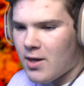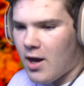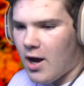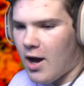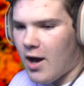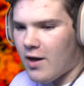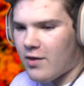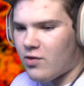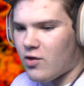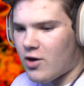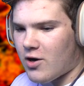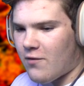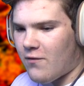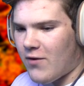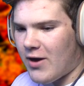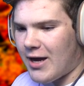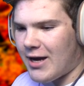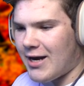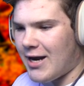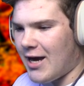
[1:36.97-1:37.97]
Uh,
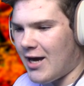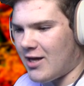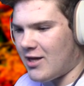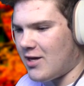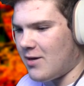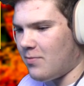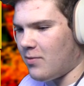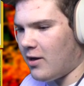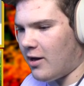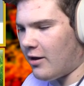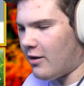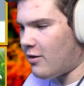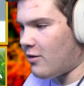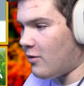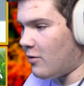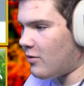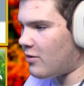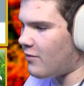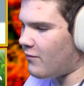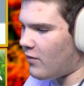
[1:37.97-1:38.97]
Thunderfang, and Nasty Plot,
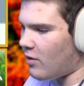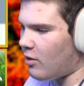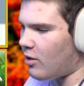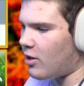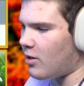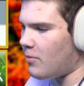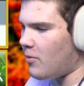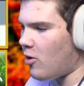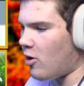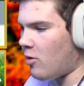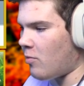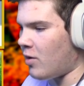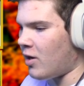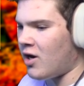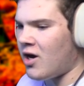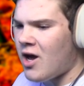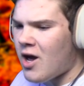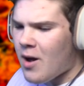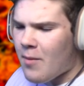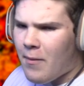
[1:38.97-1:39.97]
so it's a very good Pokemon.
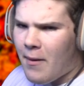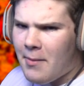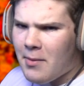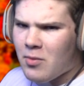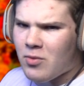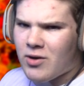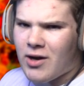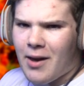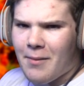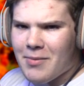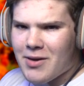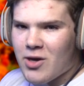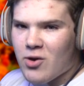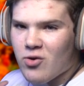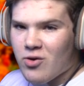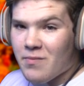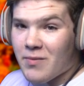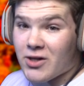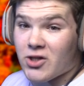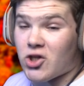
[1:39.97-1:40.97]
Probably will not be
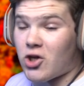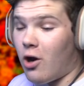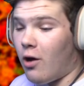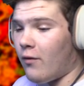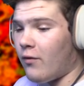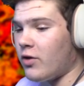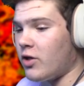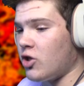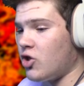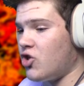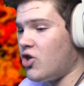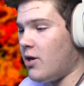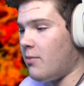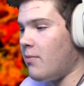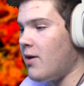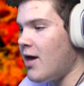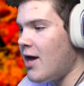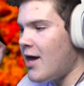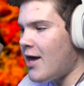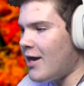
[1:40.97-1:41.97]
used much at all for this gym.
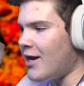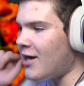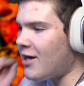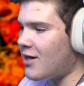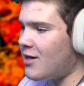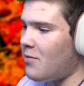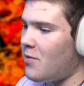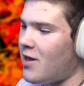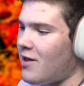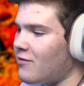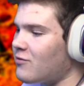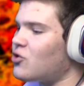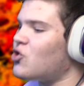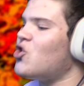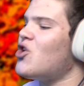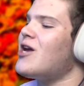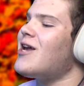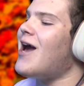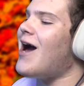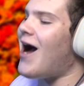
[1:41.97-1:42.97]
Next up, we have
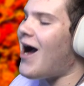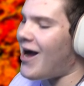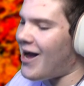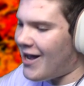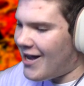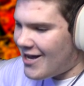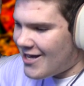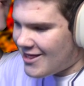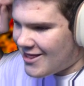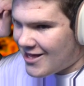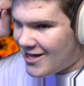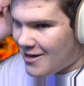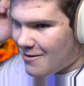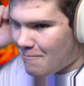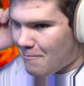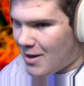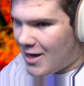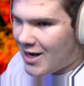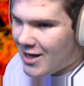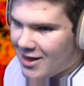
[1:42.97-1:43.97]
Jinghai the
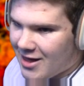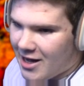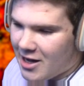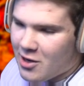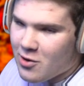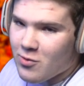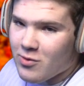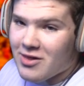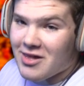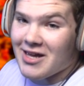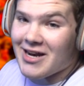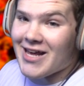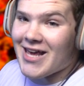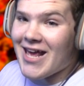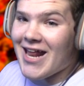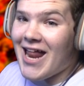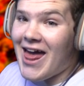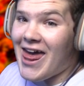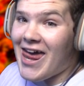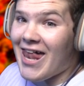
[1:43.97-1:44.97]
Meditite, who is going to
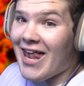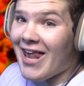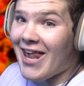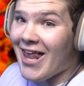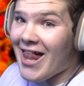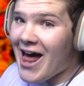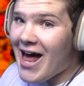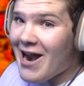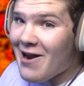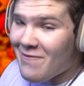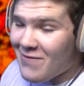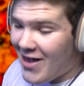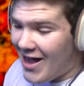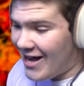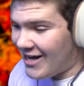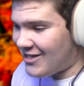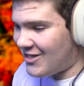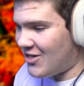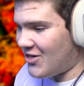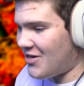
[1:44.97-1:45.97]
get a lot of
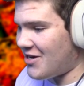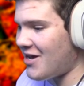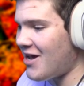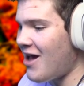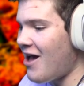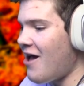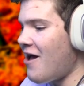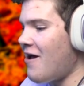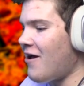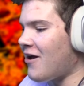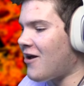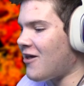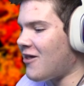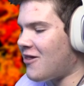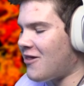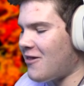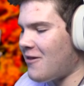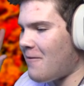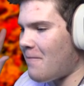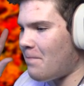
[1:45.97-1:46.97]
action,
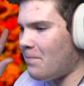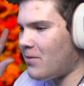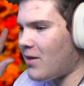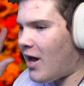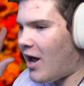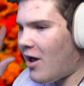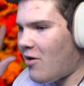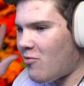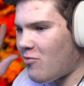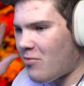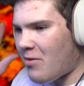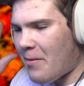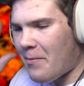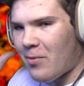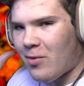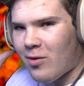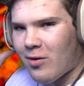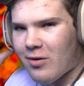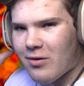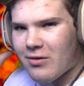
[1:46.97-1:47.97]
because I
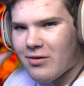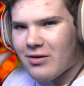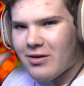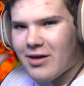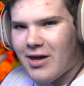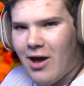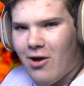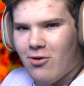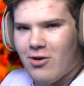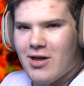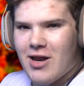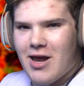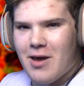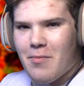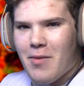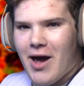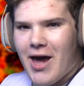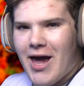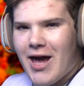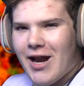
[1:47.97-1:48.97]
remember calculating in
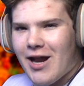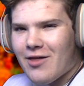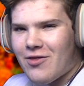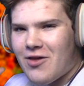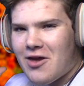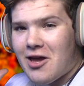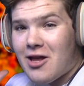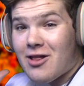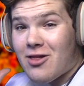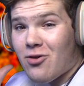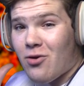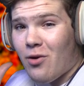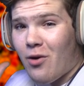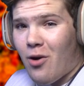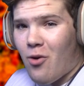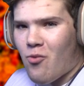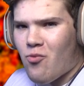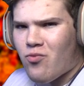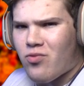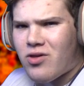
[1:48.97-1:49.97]
my head, I think it's
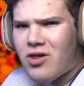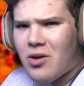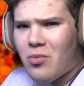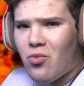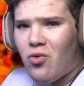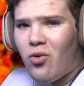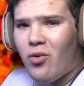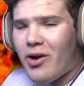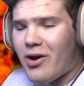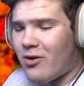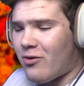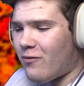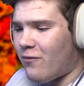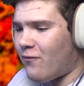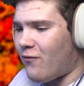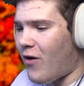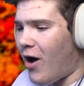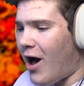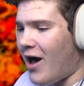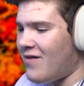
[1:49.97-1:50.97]
uh, somewhere around
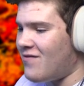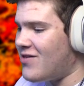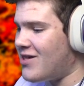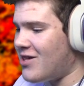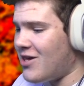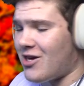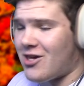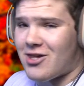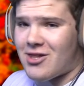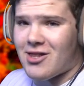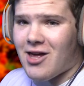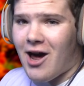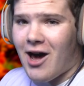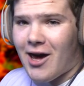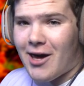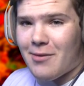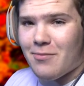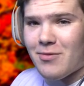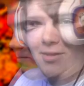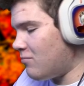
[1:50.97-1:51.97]
five, six
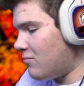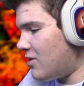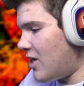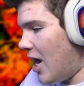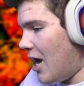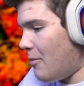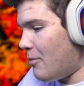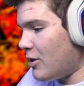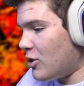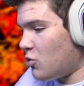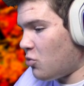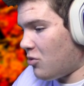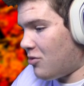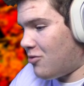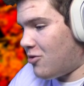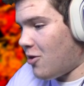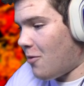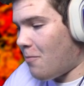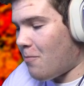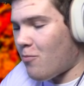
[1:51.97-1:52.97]
times damage with
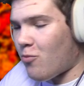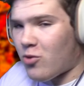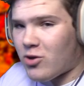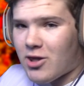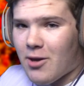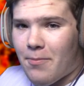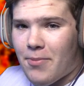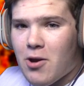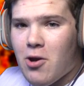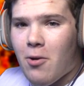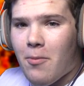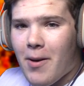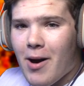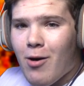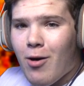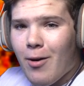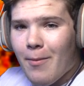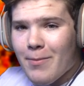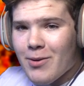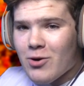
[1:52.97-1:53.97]
the with the pure
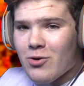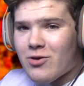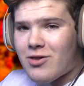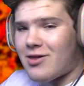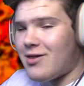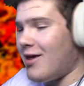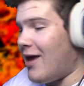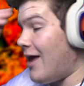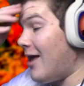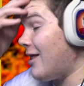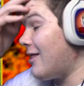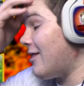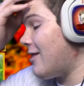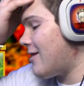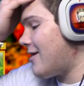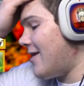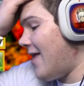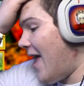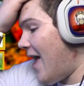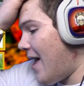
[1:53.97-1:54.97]
power boosts and
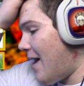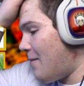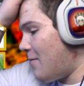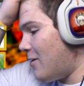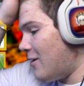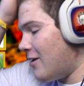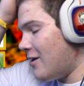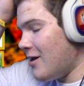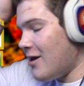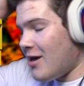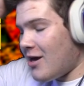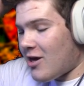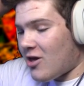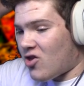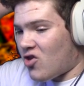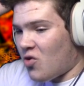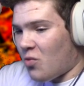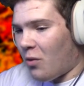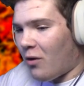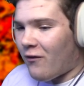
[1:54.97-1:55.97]
stab and
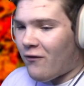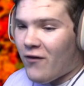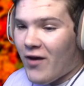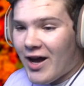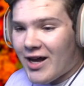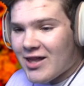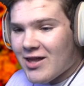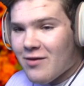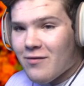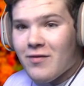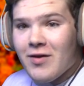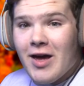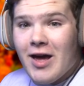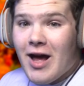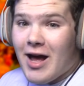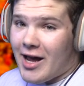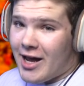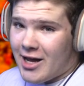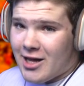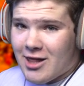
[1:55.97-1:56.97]
super effective
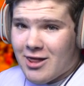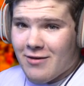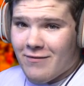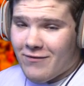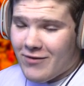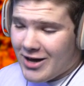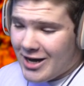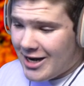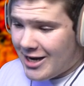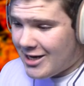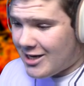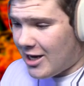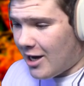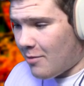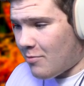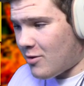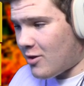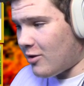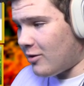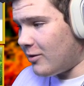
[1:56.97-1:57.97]
against the fighting
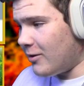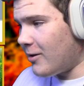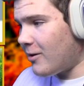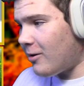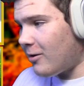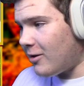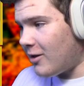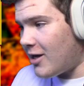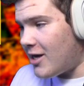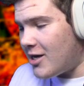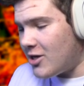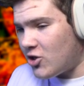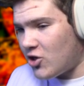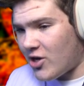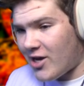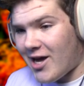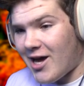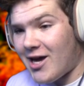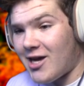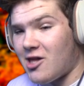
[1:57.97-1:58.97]
type. So literally,
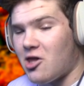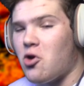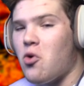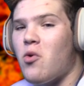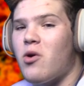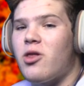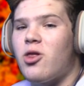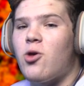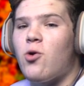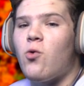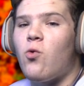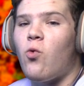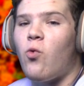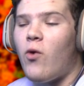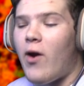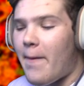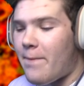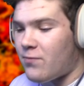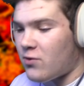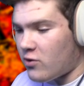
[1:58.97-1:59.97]
Jinghai is going to
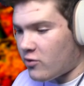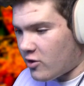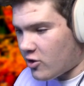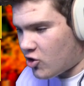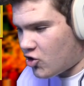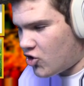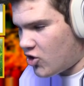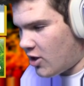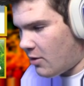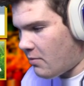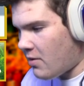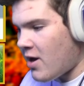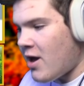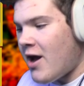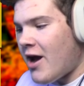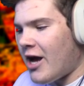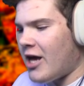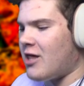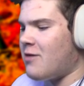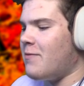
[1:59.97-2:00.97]
rip through this gym,
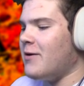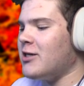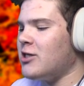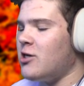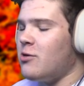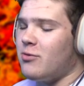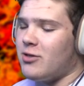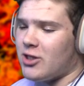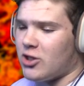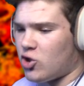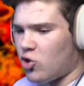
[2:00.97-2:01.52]
especially with a